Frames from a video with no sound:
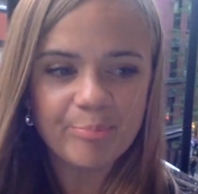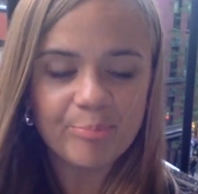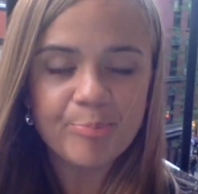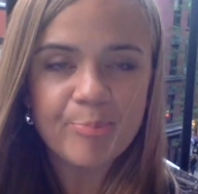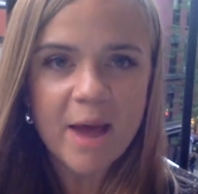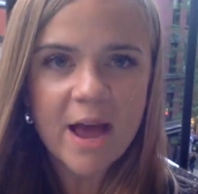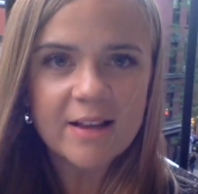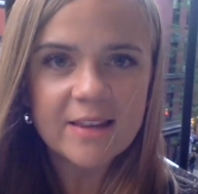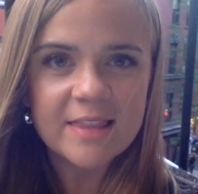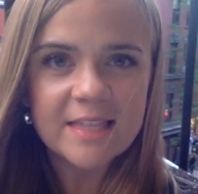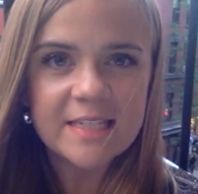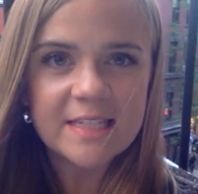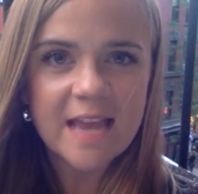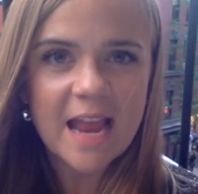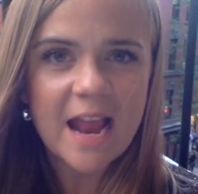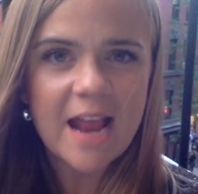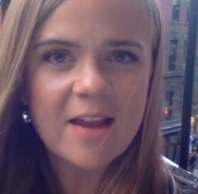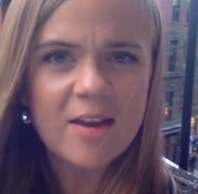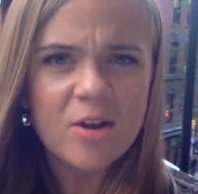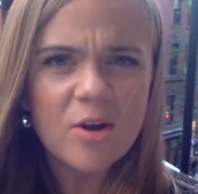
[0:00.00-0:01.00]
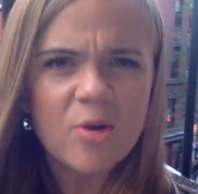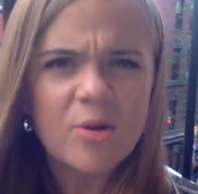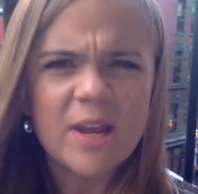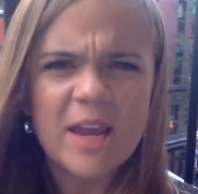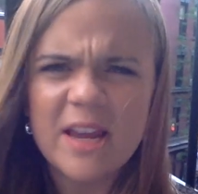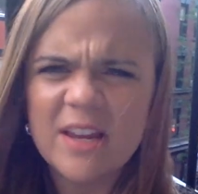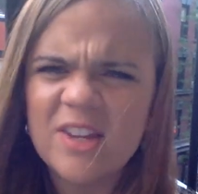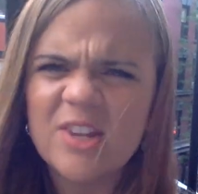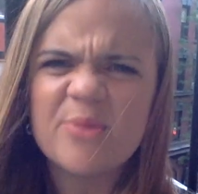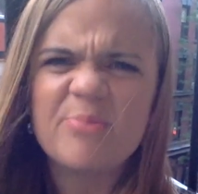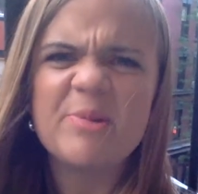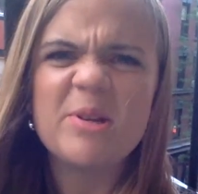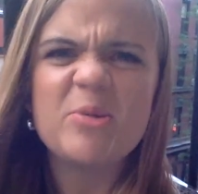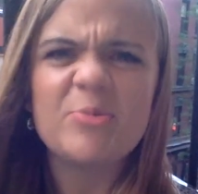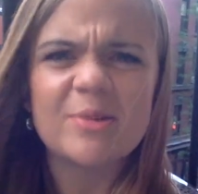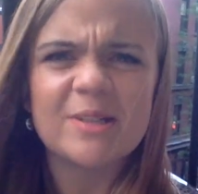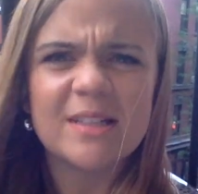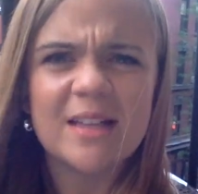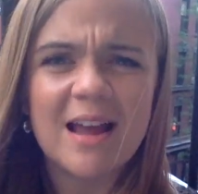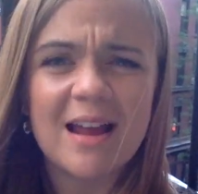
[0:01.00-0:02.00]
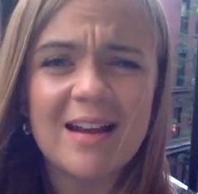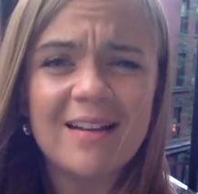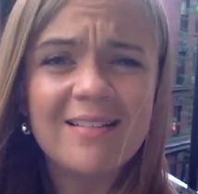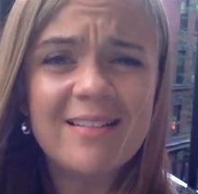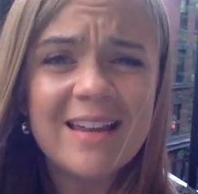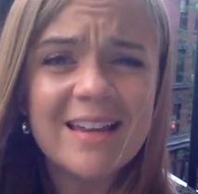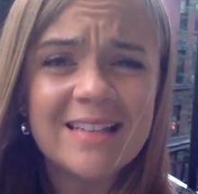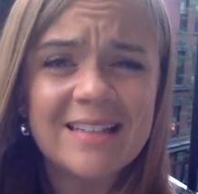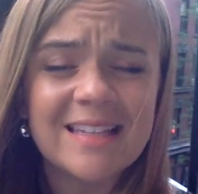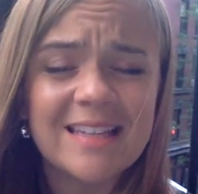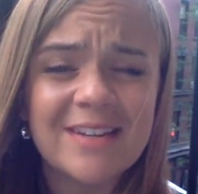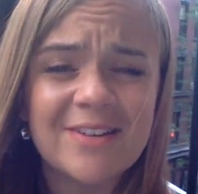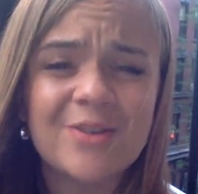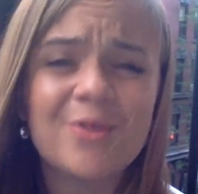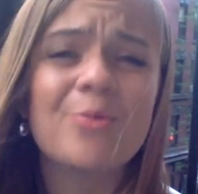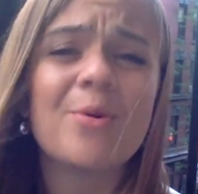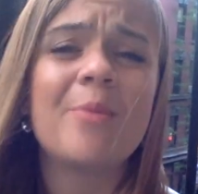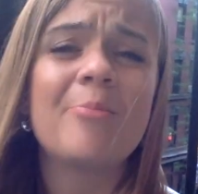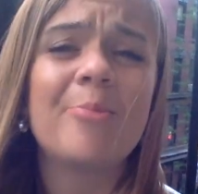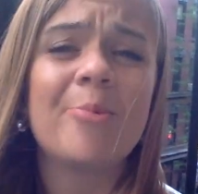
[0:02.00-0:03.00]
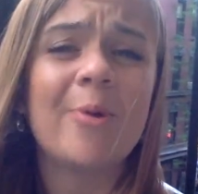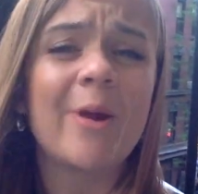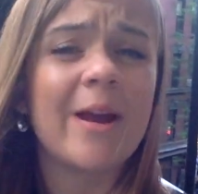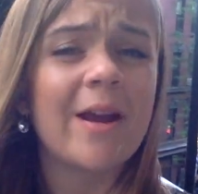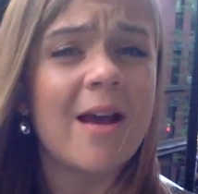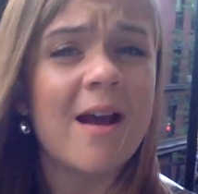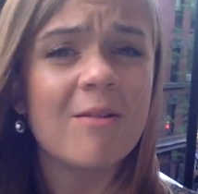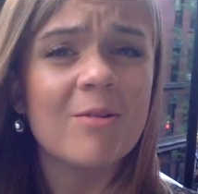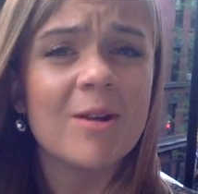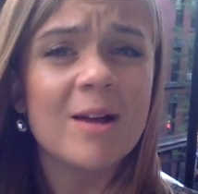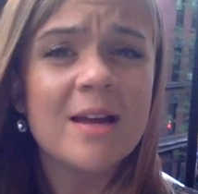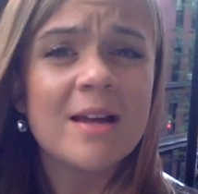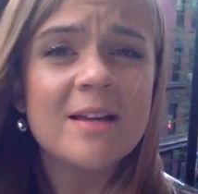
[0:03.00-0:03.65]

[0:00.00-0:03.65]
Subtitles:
Back in the day, OkCupid was kind of like Tinder 1.0.